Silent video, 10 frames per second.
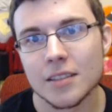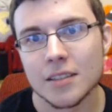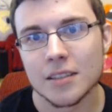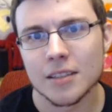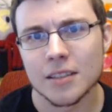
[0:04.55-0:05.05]

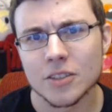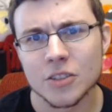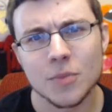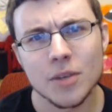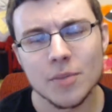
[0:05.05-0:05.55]
It
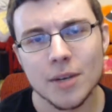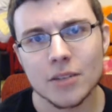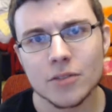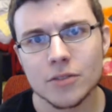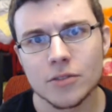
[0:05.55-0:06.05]
should be
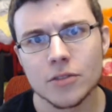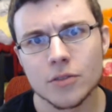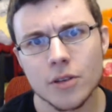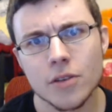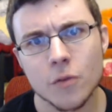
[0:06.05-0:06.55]
about
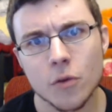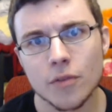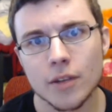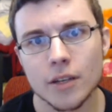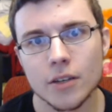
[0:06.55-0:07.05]
3 or 4
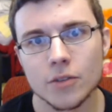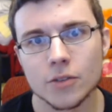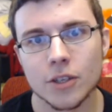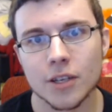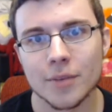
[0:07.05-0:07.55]
videos
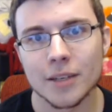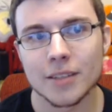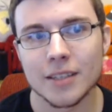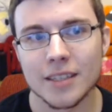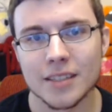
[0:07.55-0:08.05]
talking about
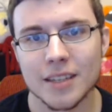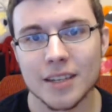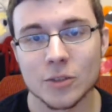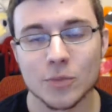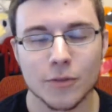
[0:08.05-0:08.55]
the ins and
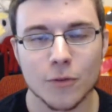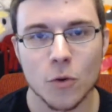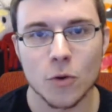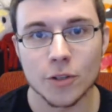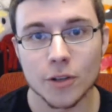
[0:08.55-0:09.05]
outs
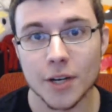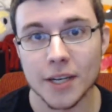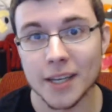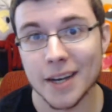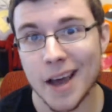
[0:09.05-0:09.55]
before, during,
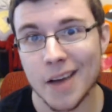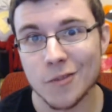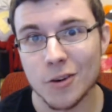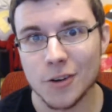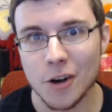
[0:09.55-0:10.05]
and
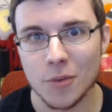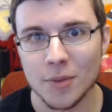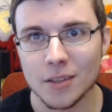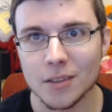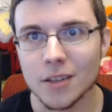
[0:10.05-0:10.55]
after a
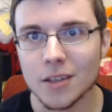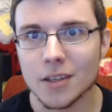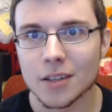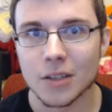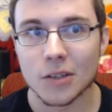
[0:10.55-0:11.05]
tournament,
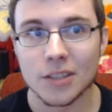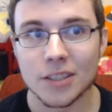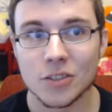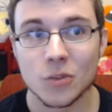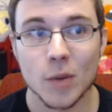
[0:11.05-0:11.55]
little
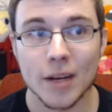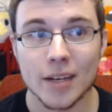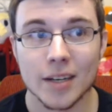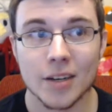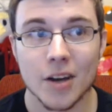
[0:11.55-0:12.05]
things you might
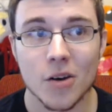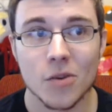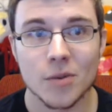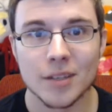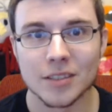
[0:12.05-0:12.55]
not
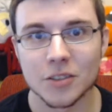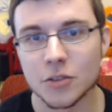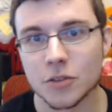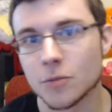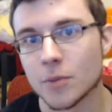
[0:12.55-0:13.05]
know until
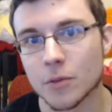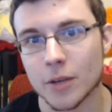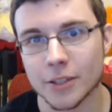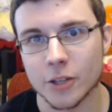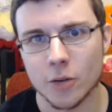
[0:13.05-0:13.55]
you've been
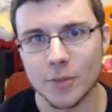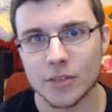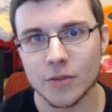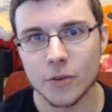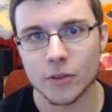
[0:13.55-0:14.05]
running tournaments
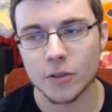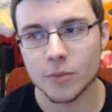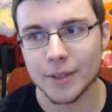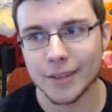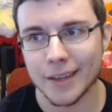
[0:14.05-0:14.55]
for a little
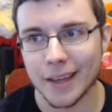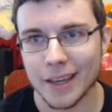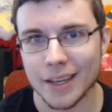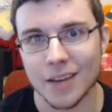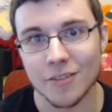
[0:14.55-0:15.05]
bit,
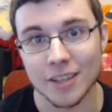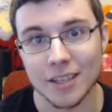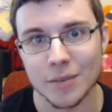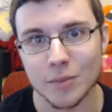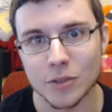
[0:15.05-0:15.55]
and everything
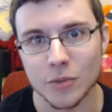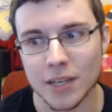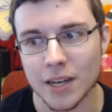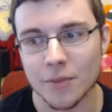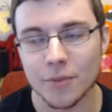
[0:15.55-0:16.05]
in between.
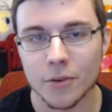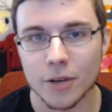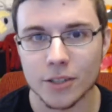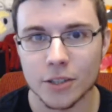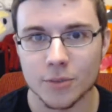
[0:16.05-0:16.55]
I've been
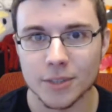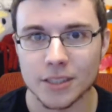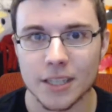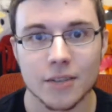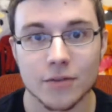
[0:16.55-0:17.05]
running tournaments
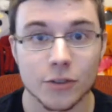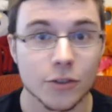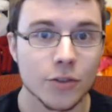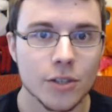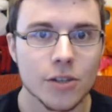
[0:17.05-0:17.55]
now for
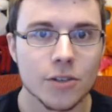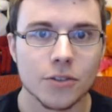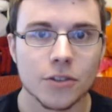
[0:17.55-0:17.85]
2 years,